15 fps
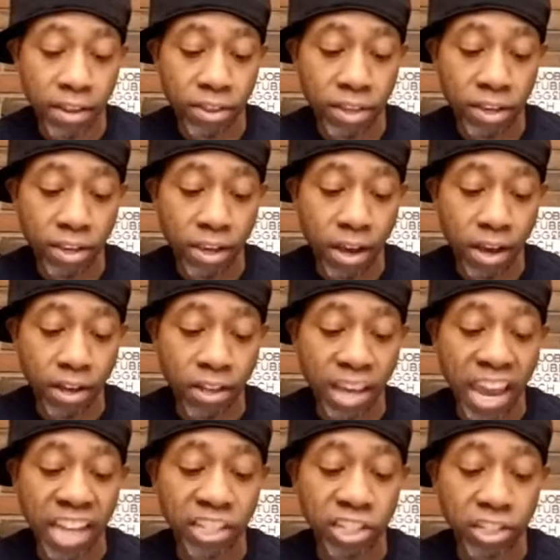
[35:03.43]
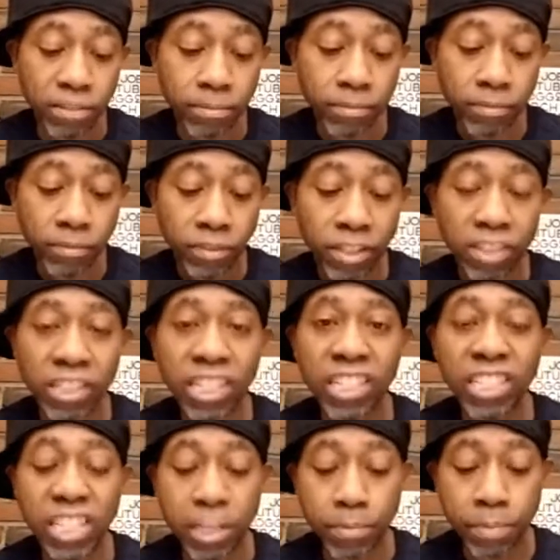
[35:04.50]
the
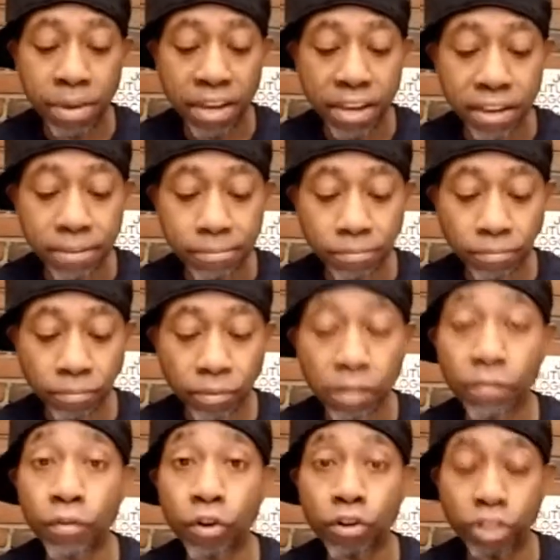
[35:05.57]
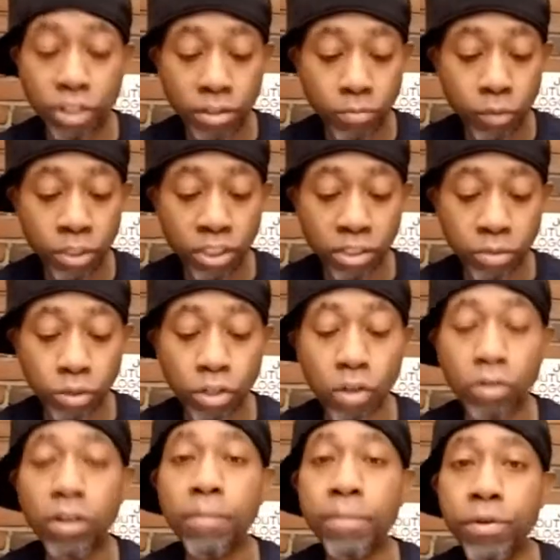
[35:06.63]
HTTP version, which is, you
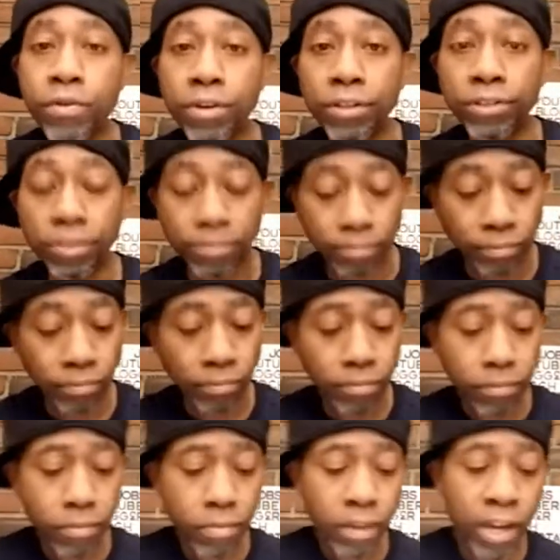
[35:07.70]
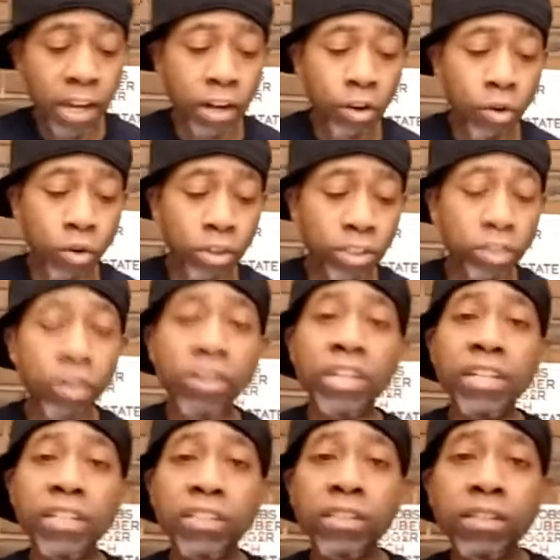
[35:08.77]
know, computers. And of course,
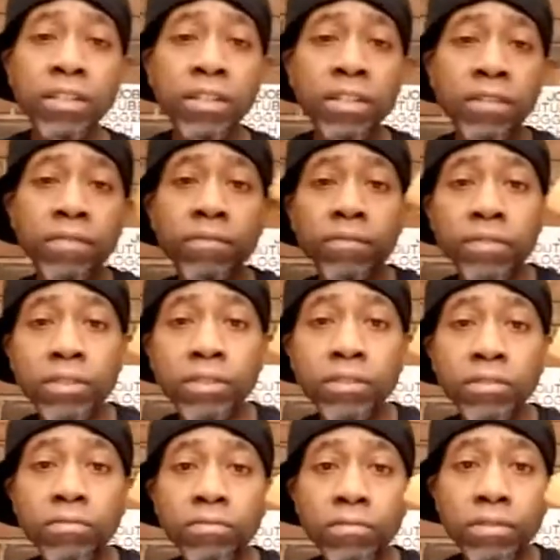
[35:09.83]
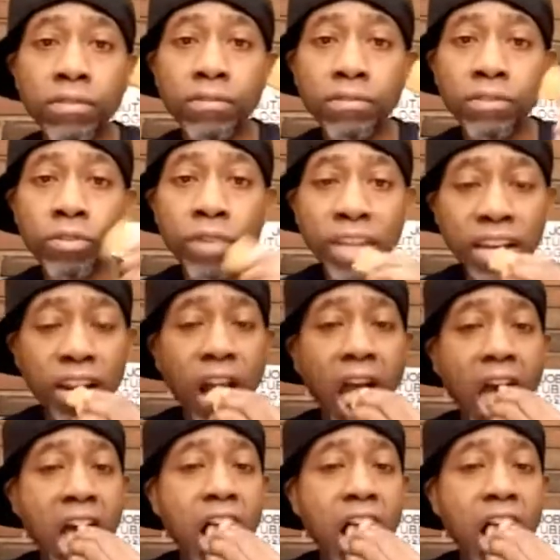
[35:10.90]
cookies you eat.